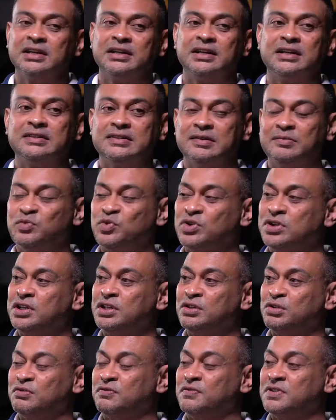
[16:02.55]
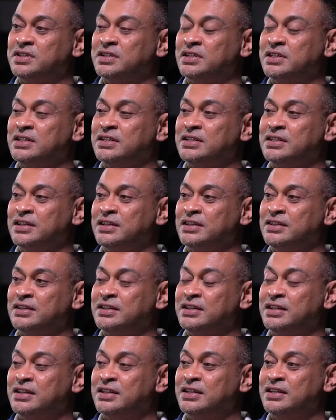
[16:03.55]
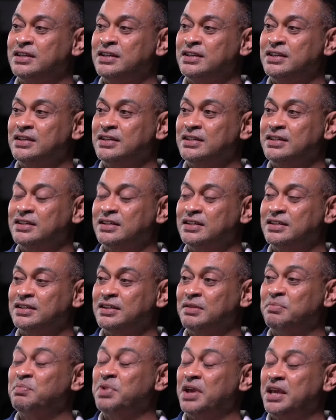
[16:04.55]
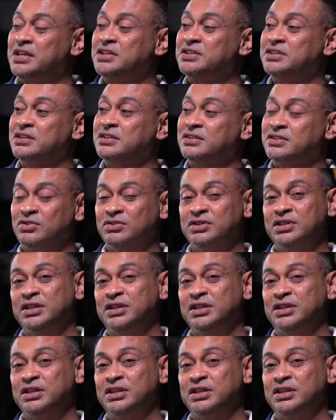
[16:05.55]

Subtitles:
Then someone to facilitate the patients or the